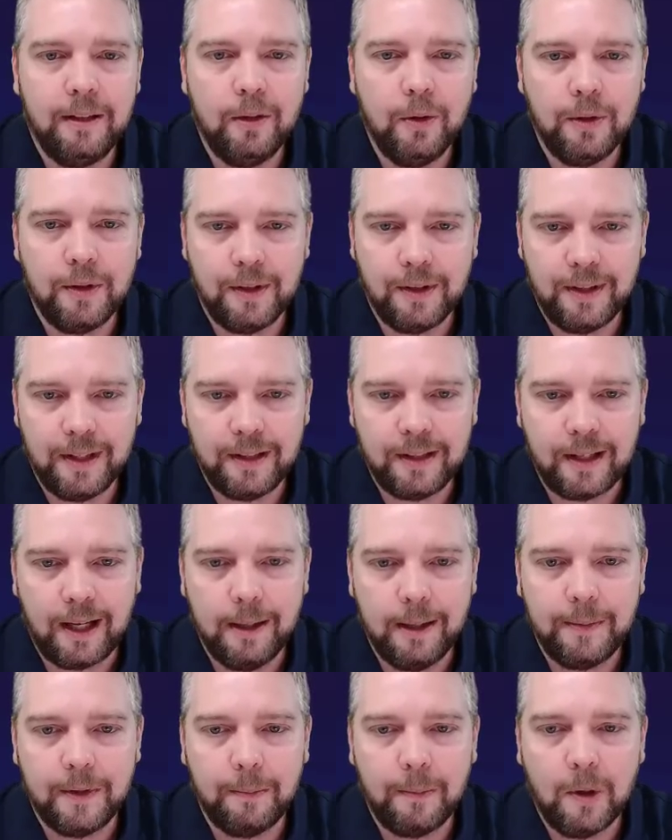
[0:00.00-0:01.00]
that uses this
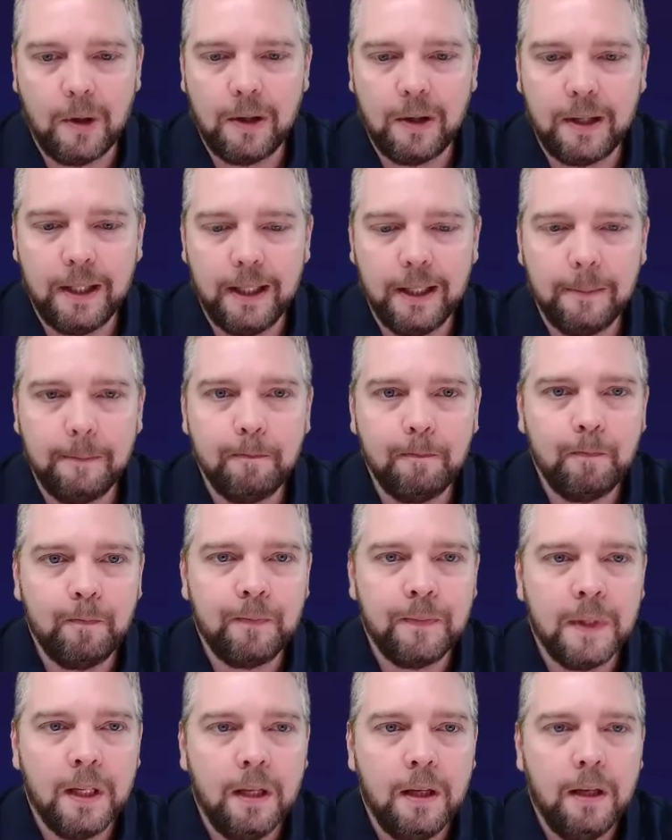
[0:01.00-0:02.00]
types of marketing.
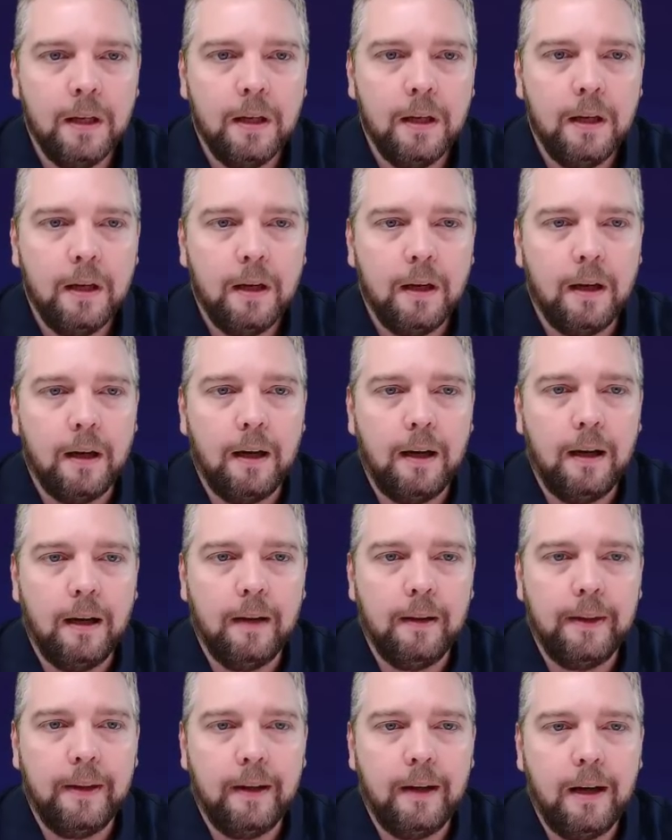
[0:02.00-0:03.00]

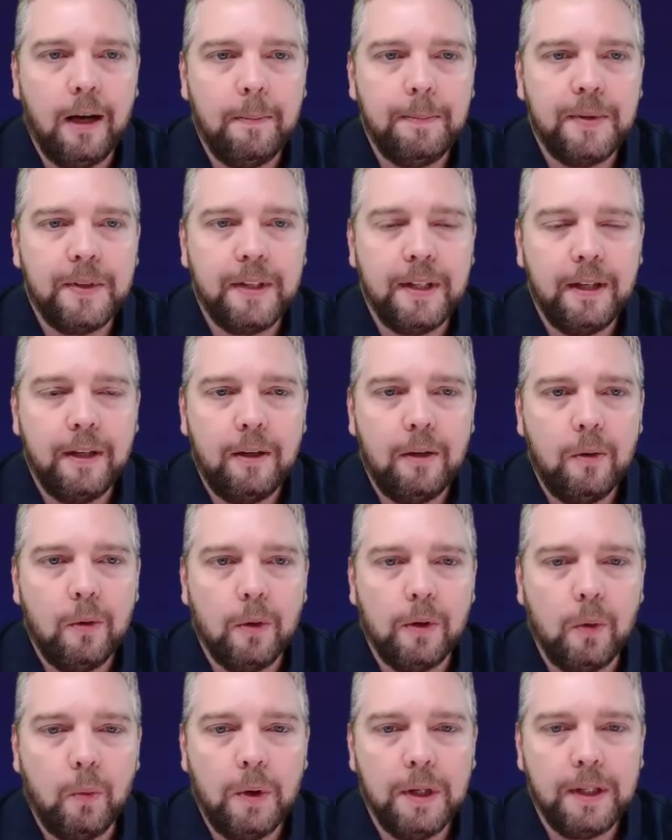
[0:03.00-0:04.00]
The upsell
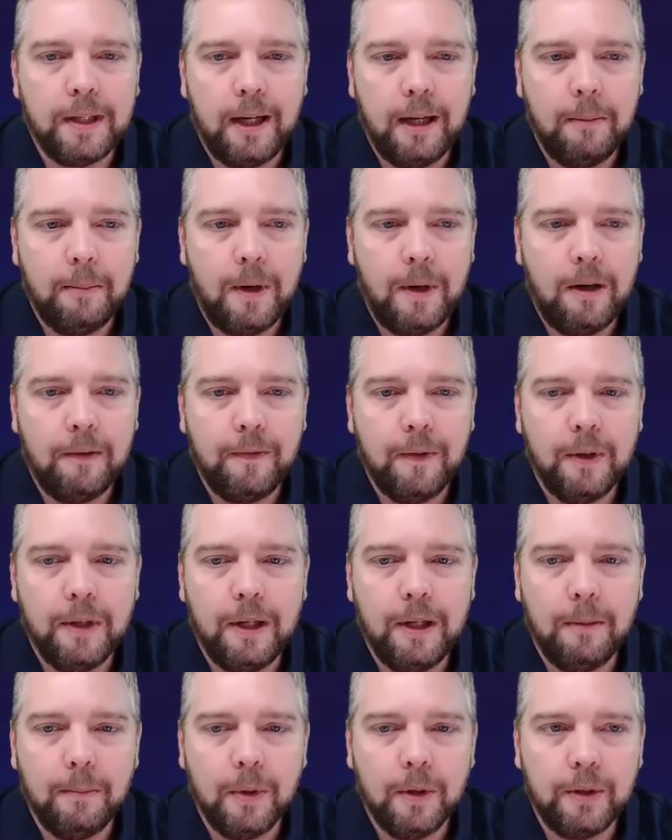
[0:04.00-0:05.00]
or the one-time offer
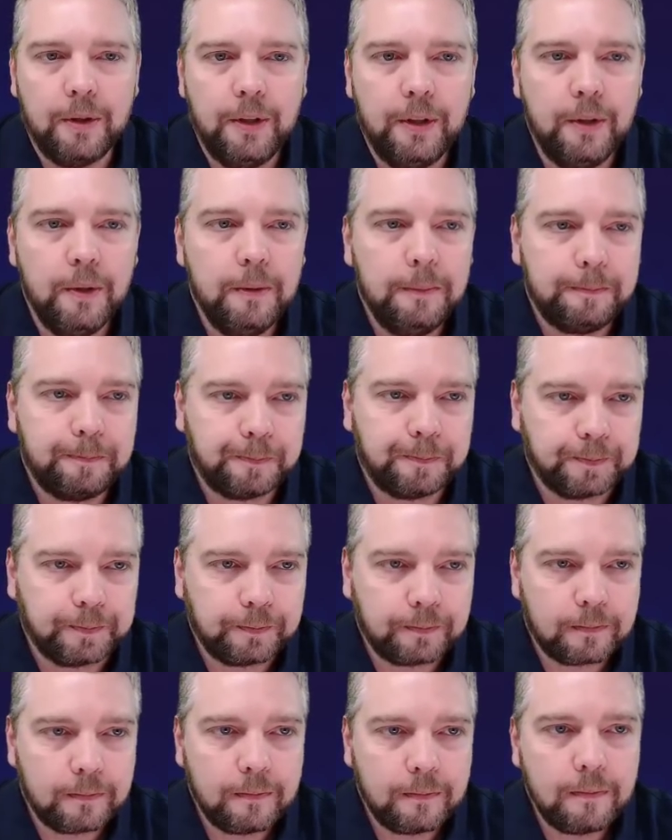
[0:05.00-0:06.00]
number 2
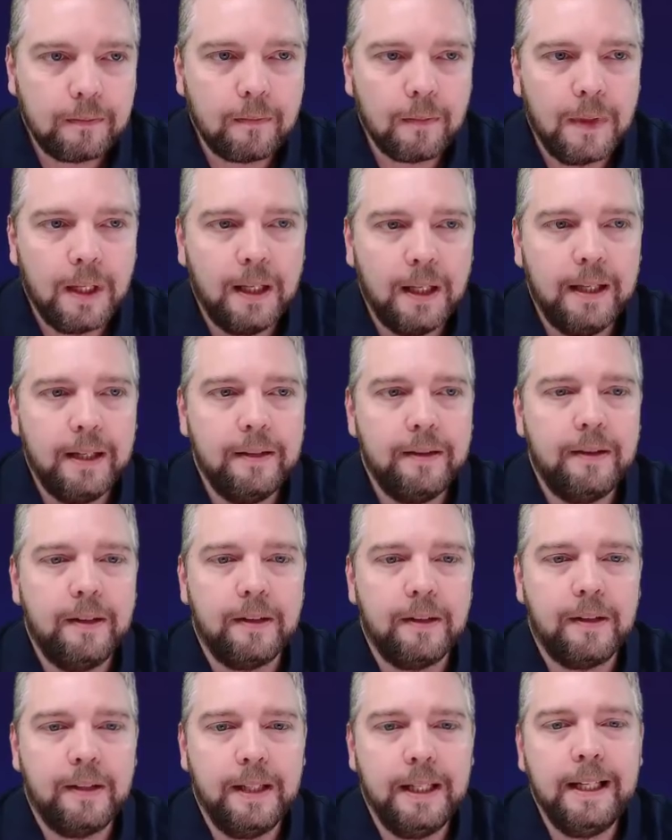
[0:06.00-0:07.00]
is the
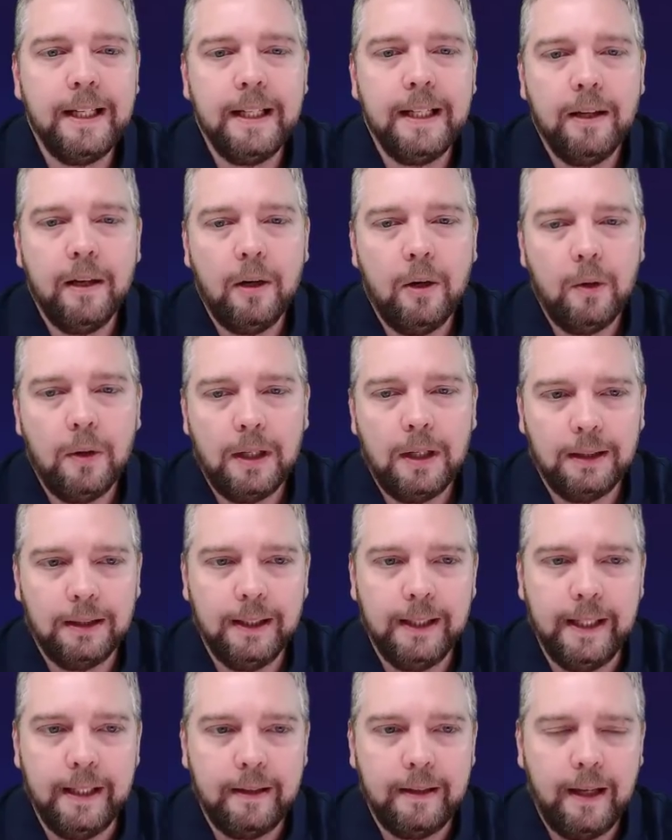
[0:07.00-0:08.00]
Sendiio
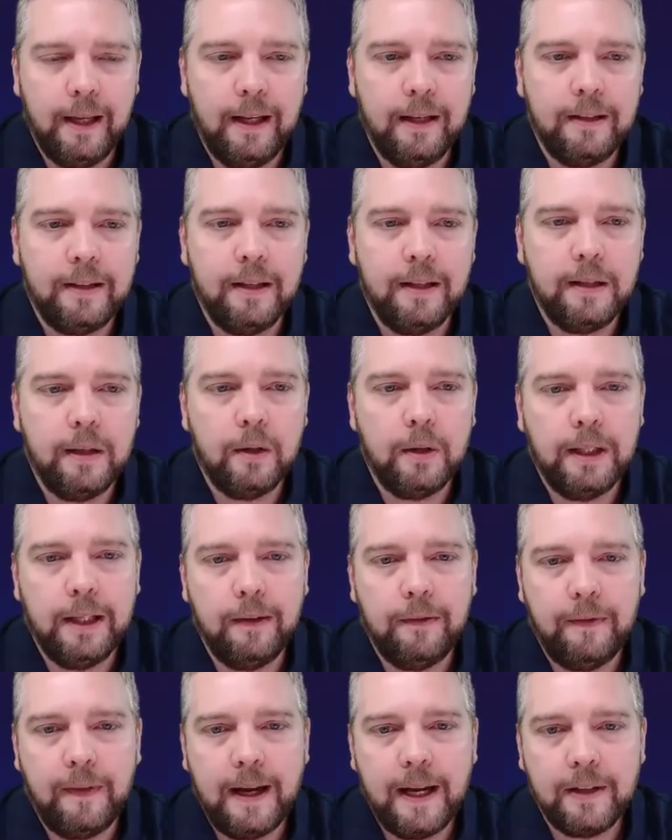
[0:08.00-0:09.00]
Elite, and it says here,
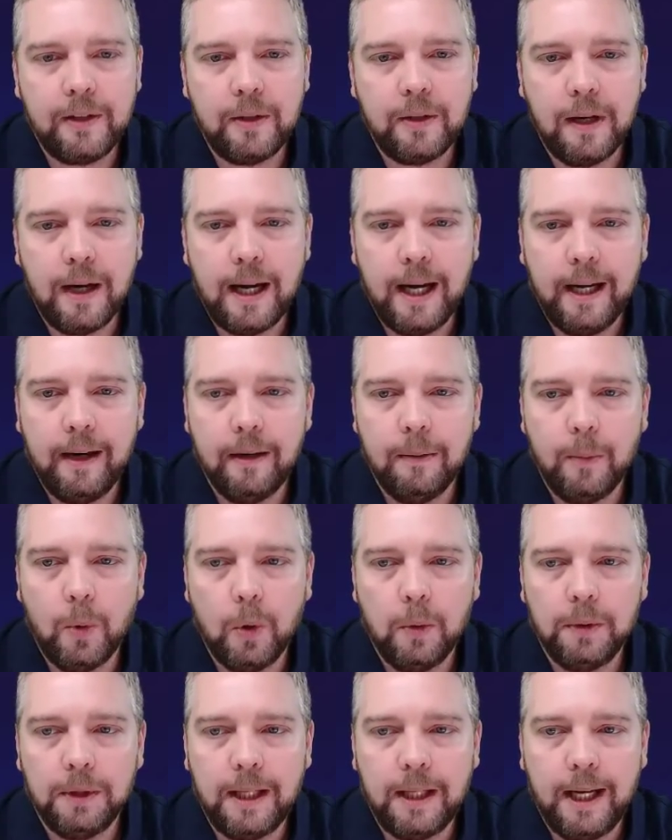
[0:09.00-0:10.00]
get faster, higher, and
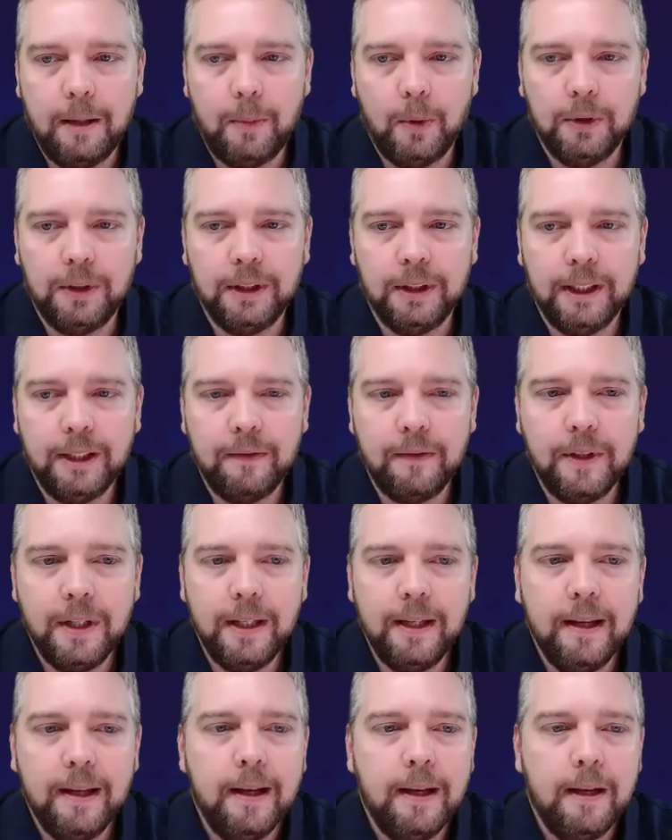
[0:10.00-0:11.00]
more reliable
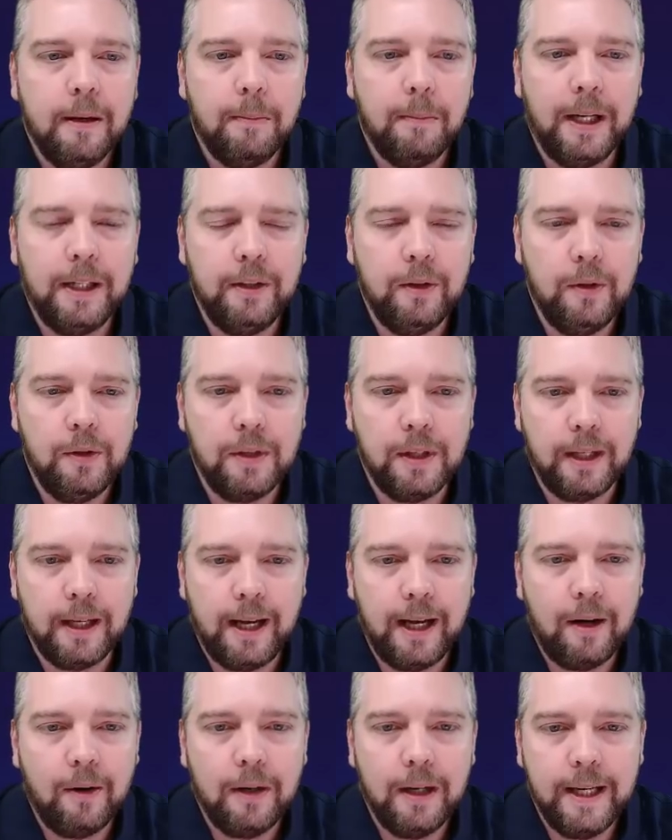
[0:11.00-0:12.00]
delivery by using
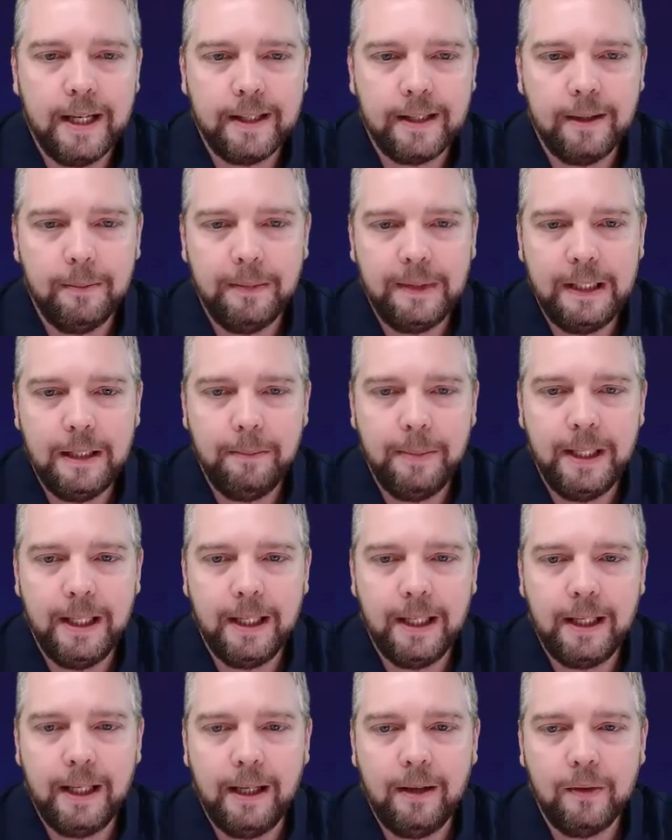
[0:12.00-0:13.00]
our SMTP
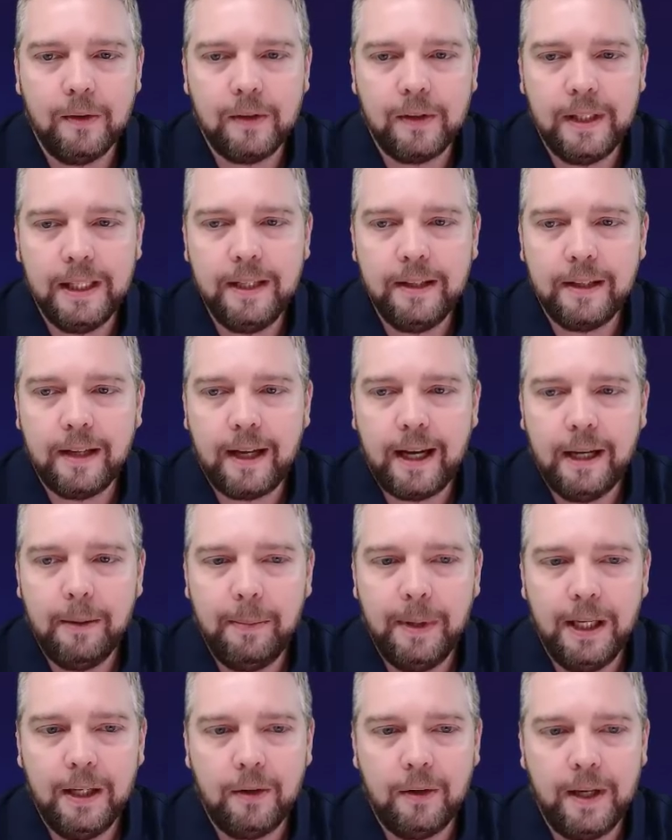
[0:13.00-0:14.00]
account, seasoned
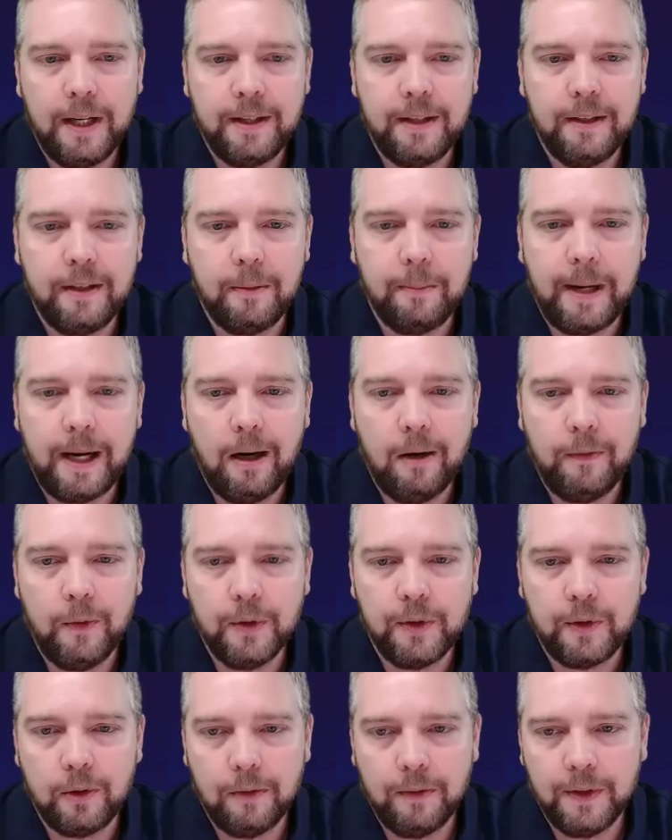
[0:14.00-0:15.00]
IP addresses, and
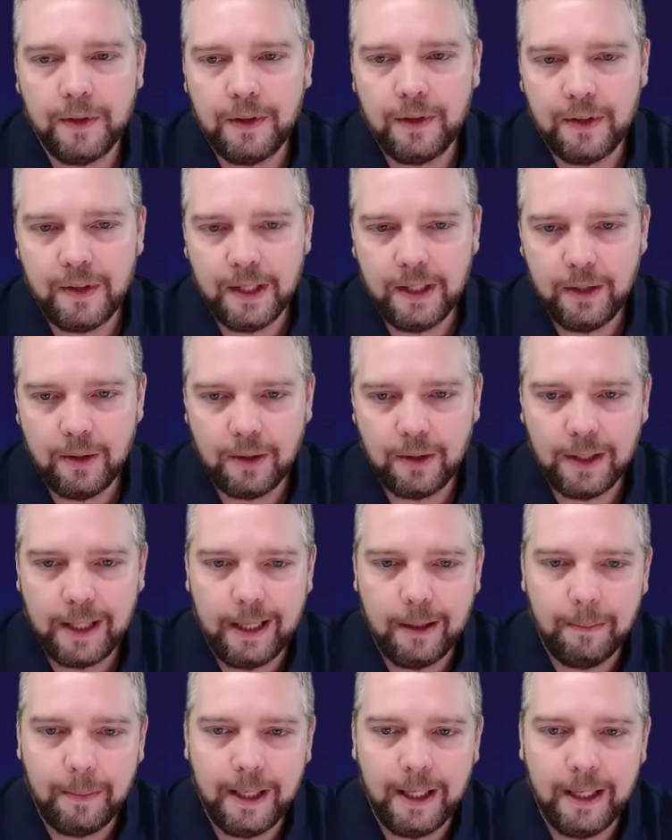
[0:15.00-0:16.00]
powerful servers to send your
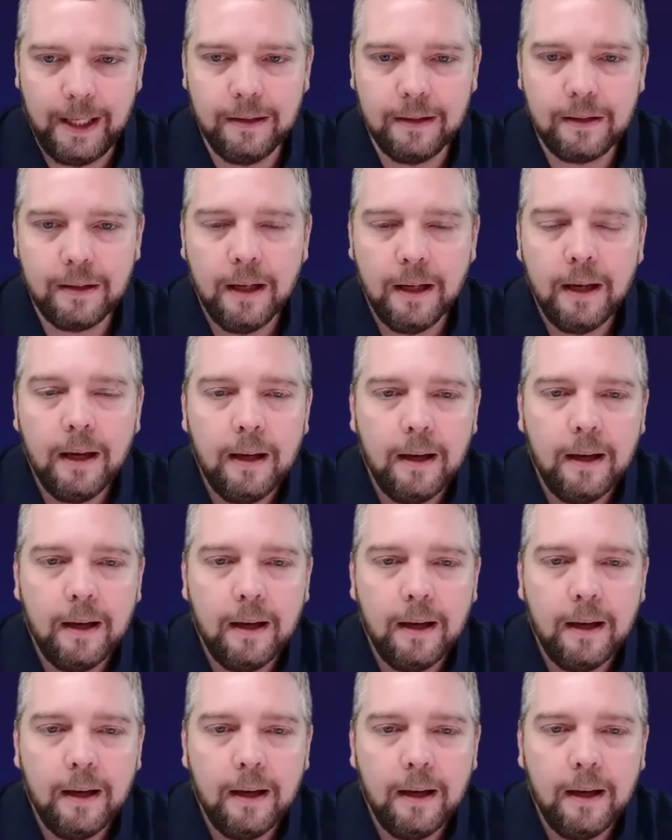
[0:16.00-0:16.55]
campaigns.